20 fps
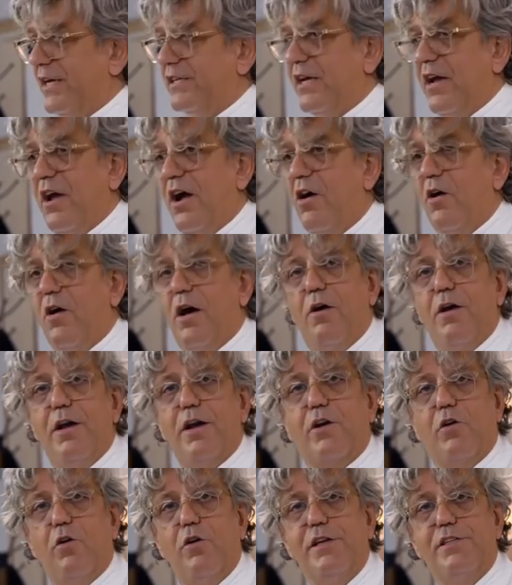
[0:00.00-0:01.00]
said, oh, I
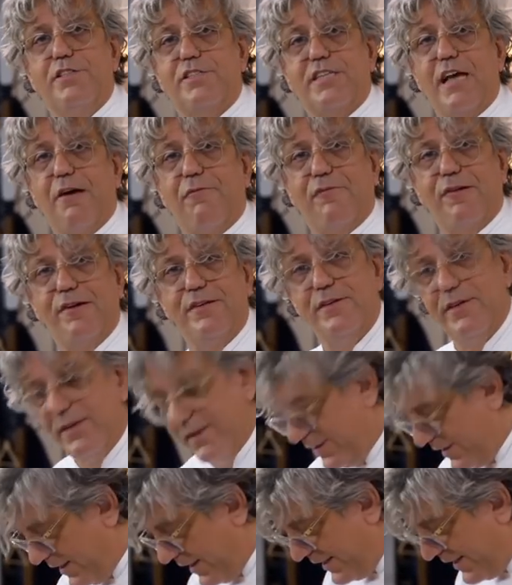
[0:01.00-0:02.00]
call it Saffron.
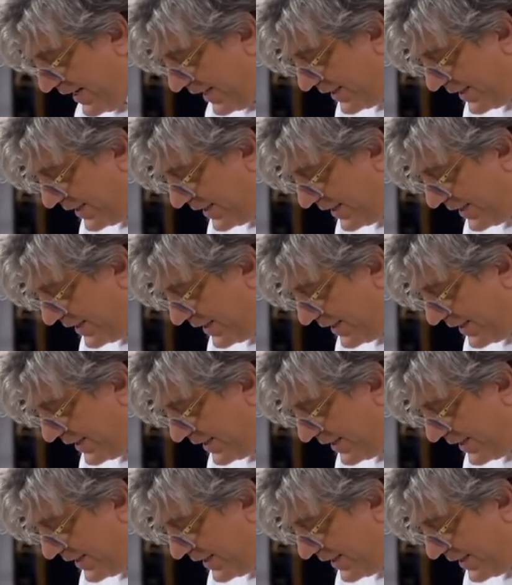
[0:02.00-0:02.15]
And